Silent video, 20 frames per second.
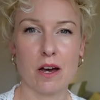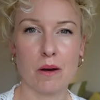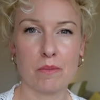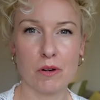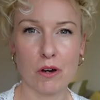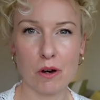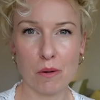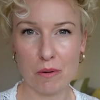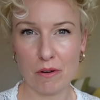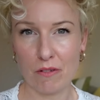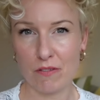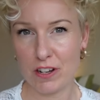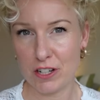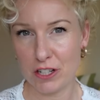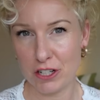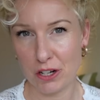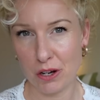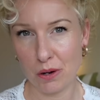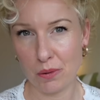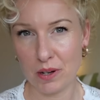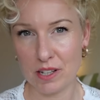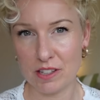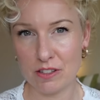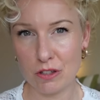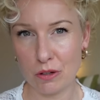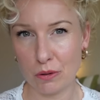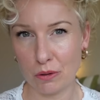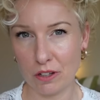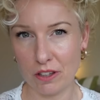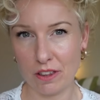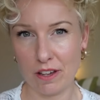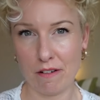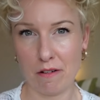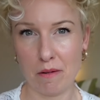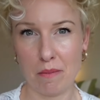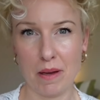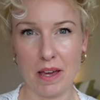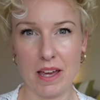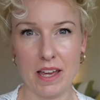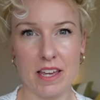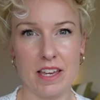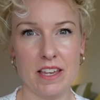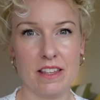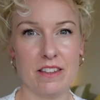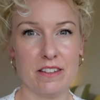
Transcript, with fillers: I'm not a professional in sauna therapy.